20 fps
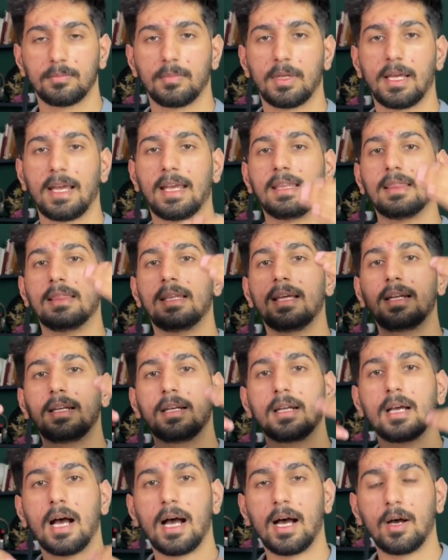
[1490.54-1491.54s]
and then
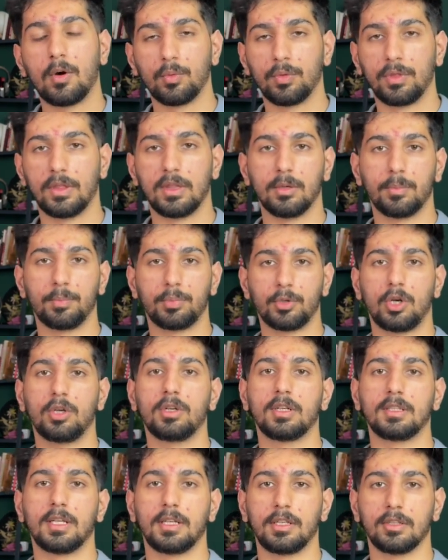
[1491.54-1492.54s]
how the
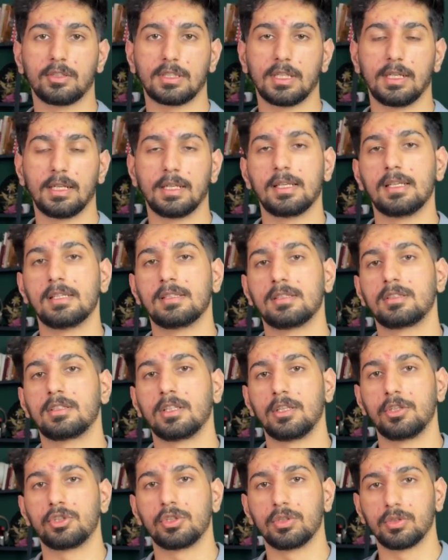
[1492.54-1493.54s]
product that you're selling is the
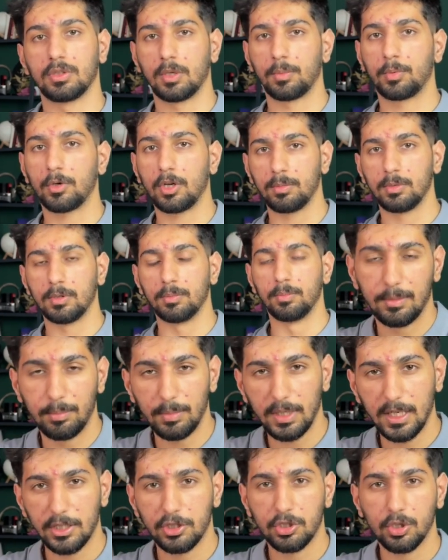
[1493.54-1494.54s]
solution to that problem. And
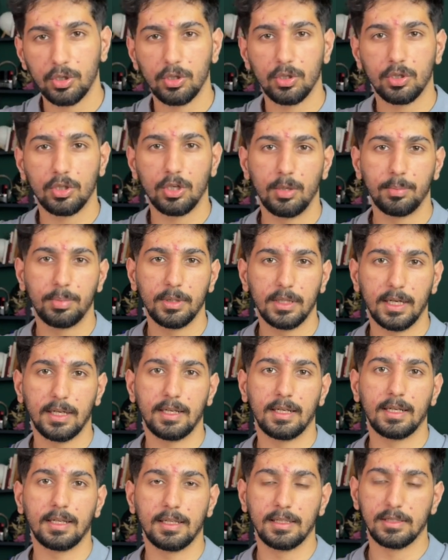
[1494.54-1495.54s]
make sure your
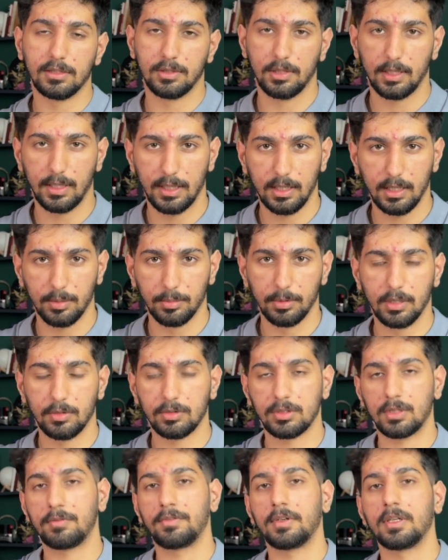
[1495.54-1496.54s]
copywriting is relatable. Now,
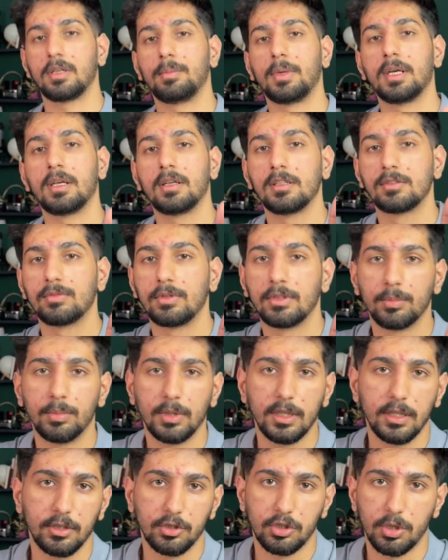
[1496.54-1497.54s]
some fundamentals when you're
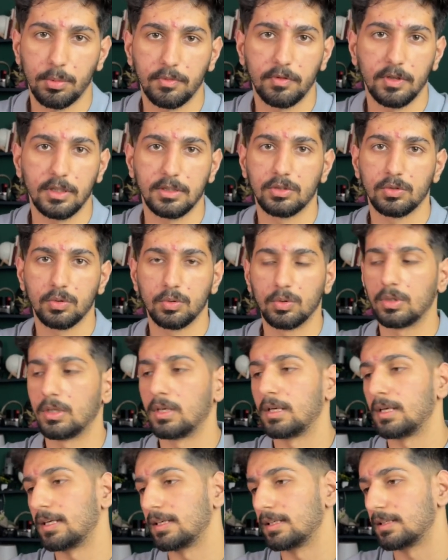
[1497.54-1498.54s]
building a Shopify store
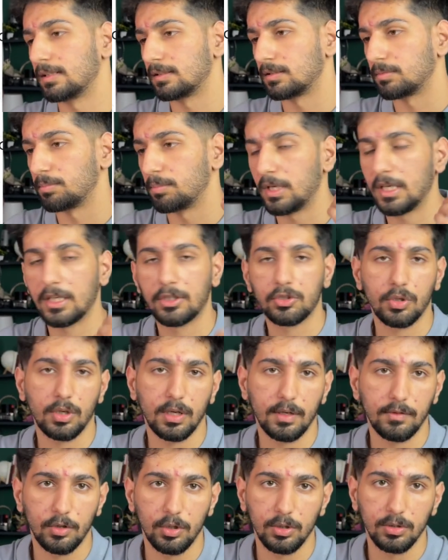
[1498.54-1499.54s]
is make sure you
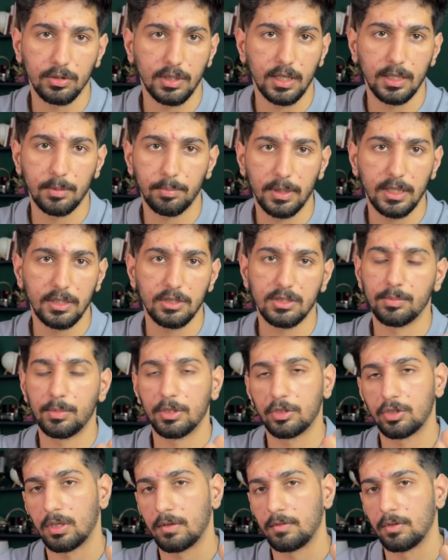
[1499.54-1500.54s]
have all the right pages, make
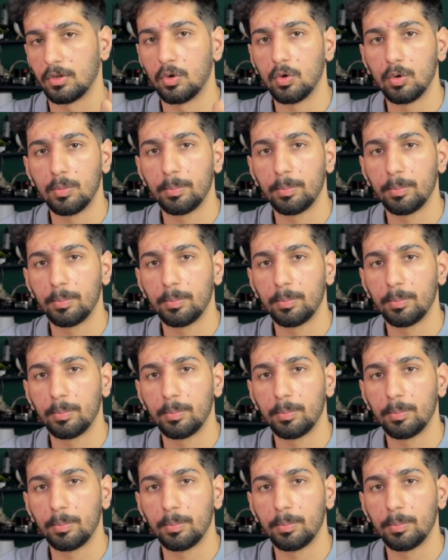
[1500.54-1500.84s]
sure you have your home